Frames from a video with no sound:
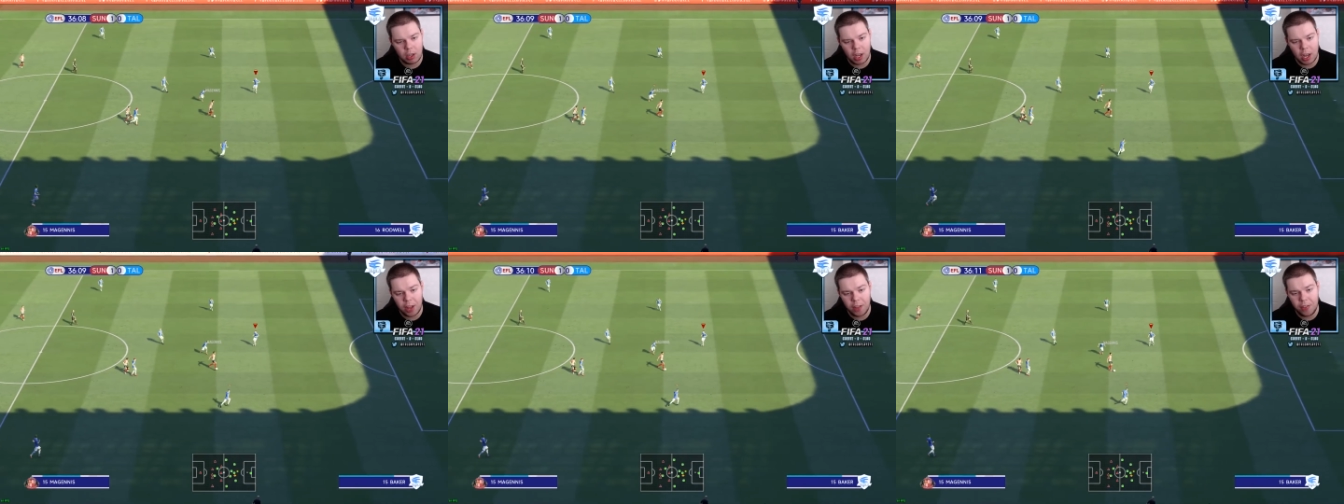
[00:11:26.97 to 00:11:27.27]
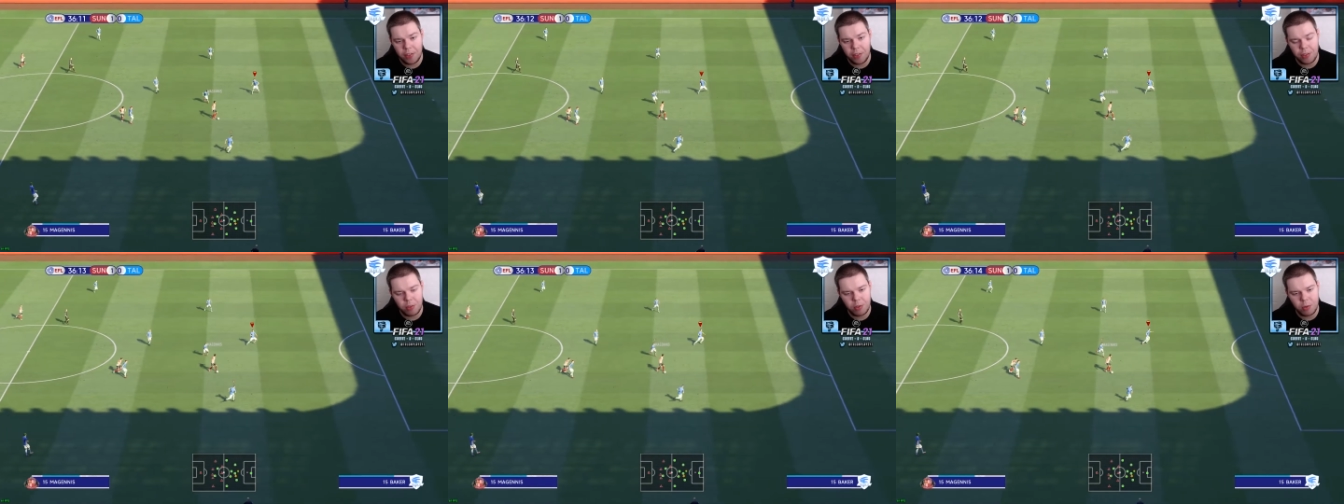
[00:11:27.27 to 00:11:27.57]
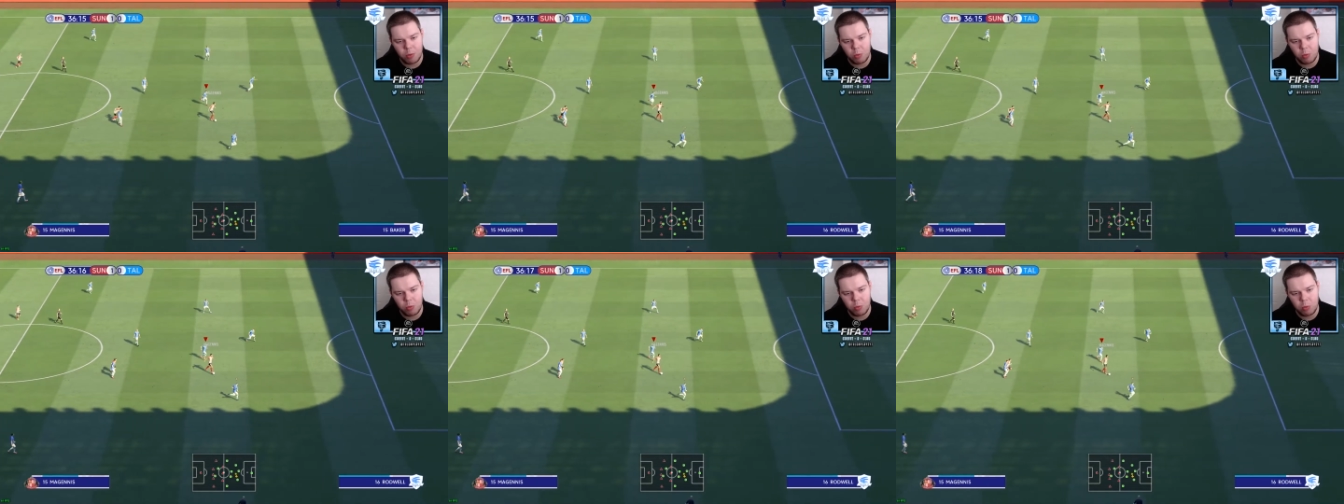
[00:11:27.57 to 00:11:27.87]
And
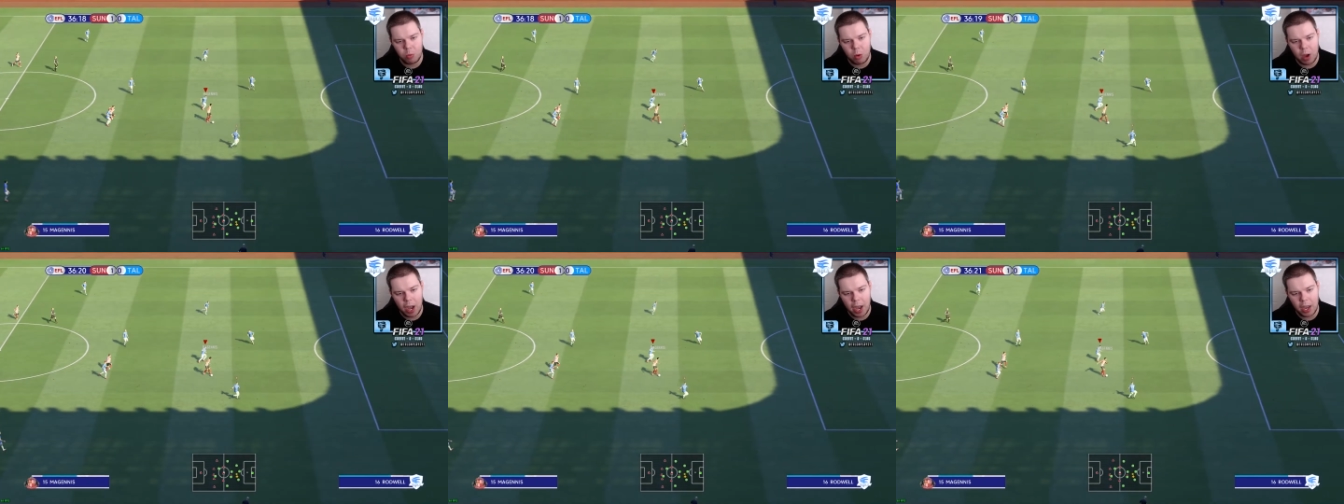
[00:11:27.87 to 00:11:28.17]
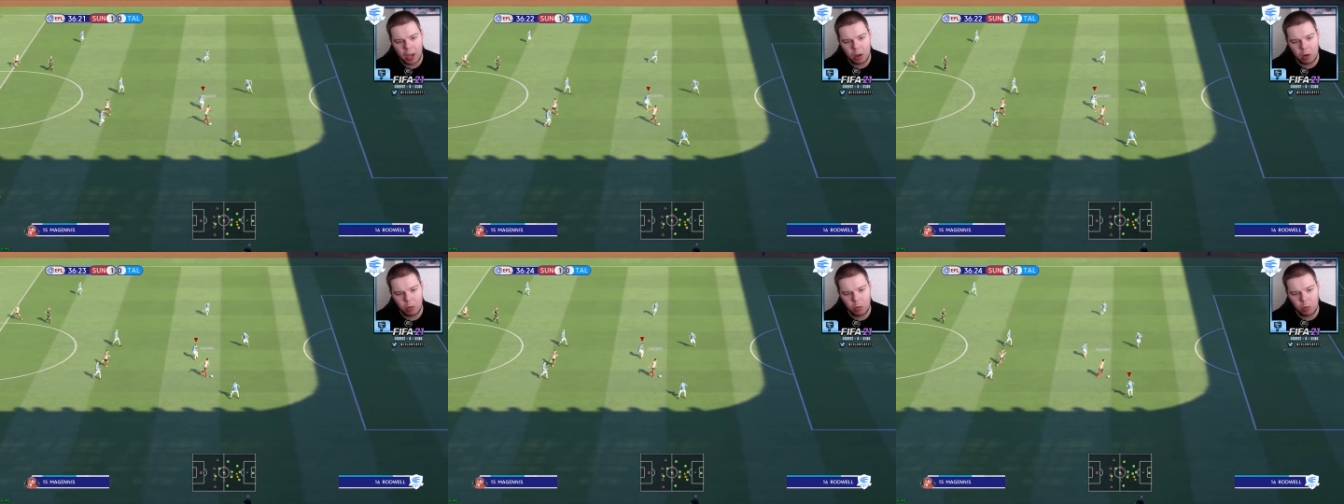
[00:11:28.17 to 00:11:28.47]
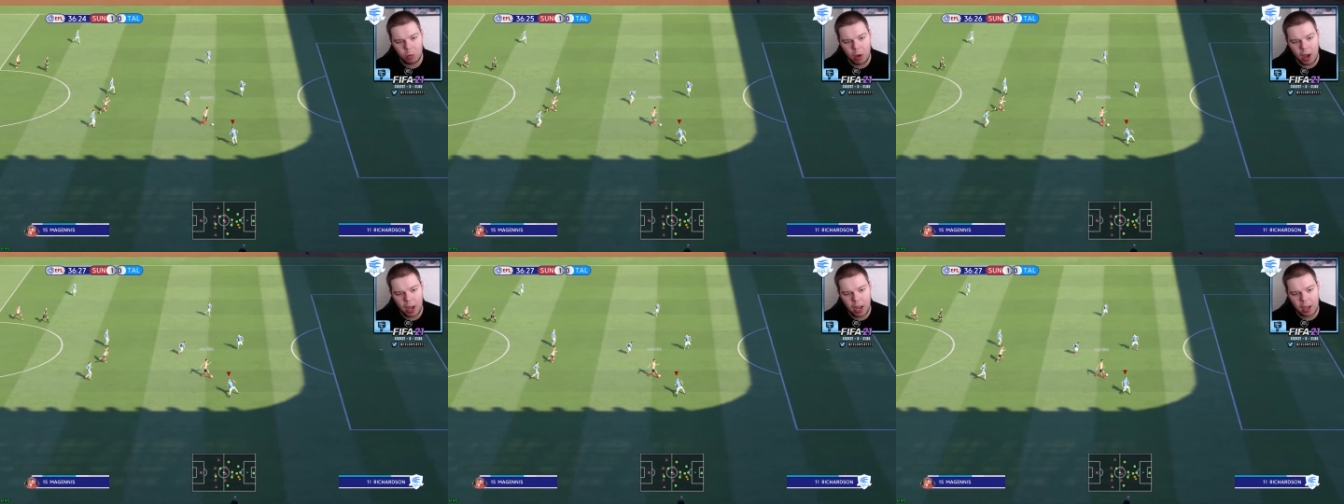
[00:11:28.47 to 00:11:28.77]
why
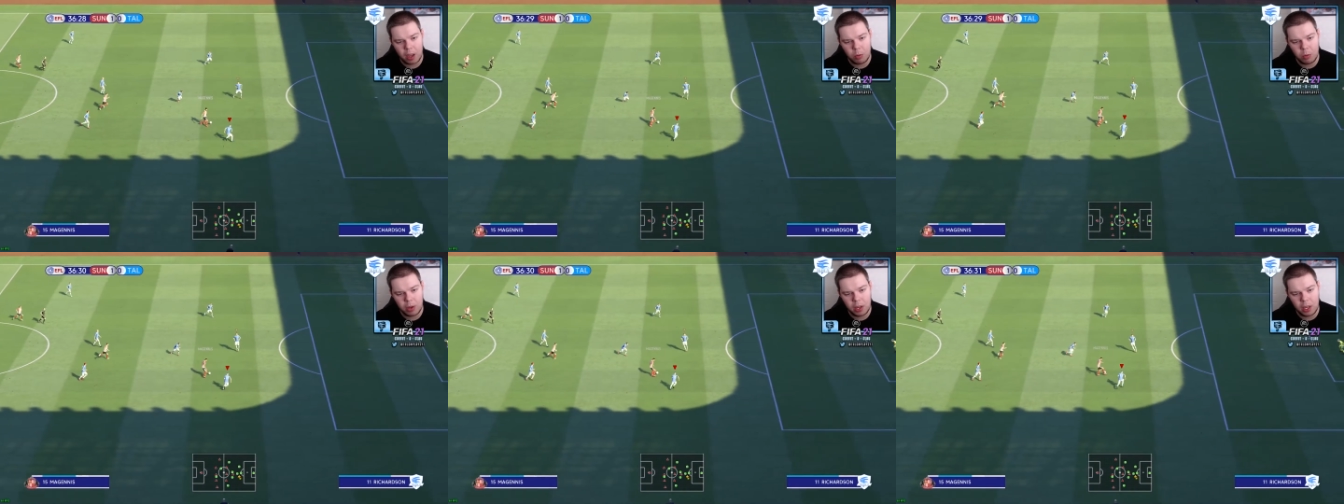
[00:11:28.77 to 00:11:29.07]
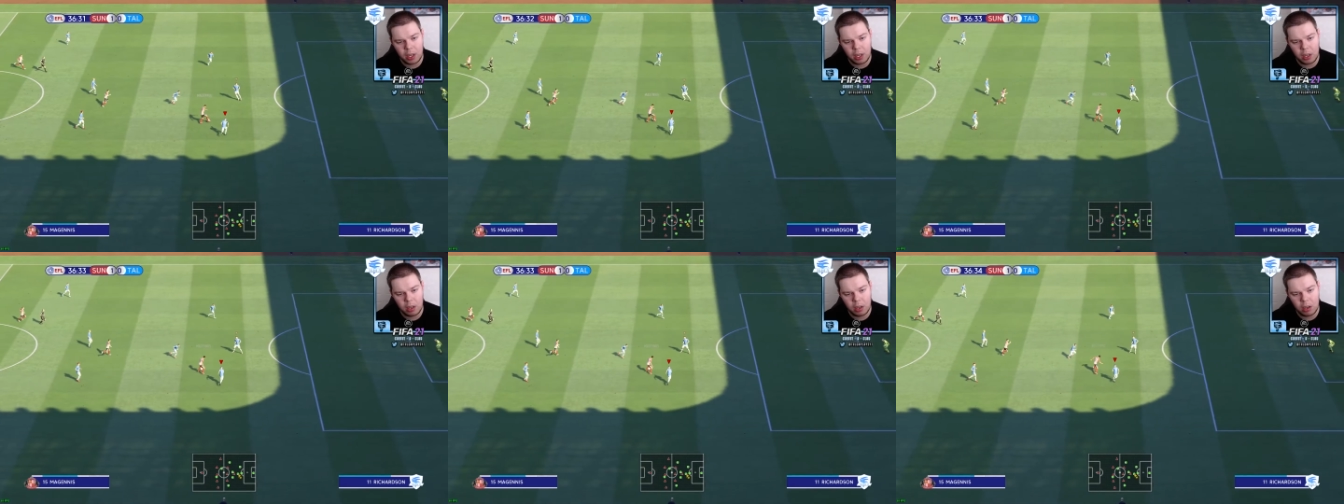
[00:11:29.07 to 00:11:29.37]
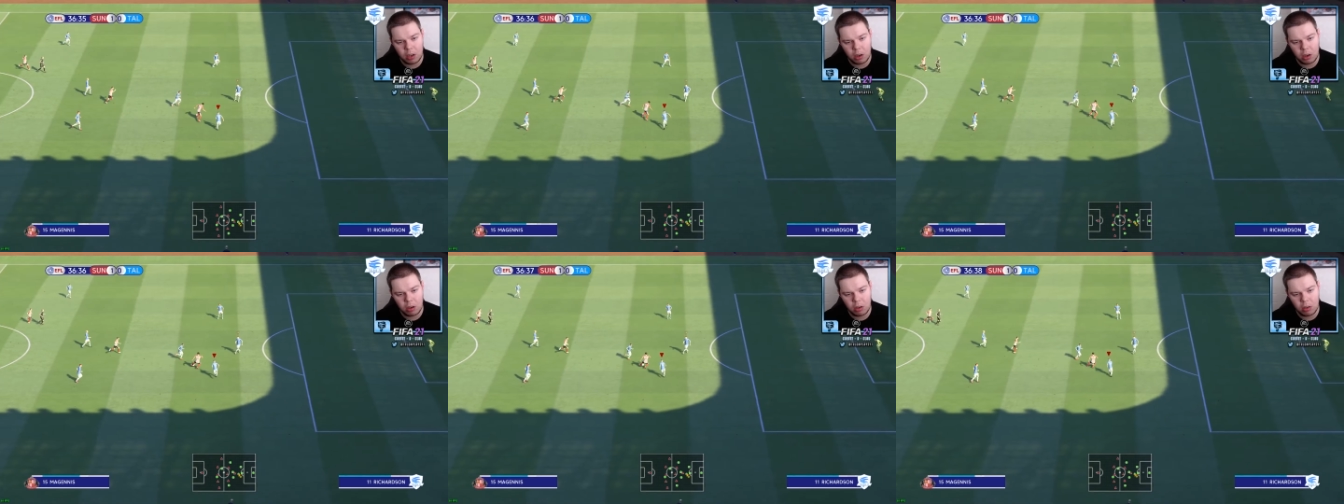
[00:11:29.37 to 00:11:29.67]
are we
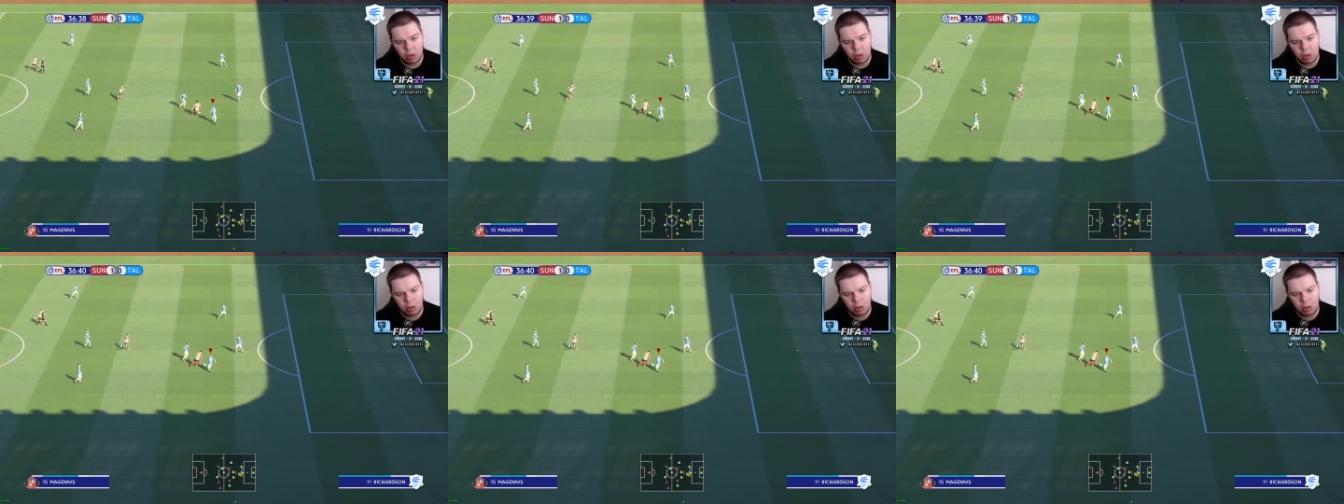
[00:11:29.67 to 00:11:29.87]
not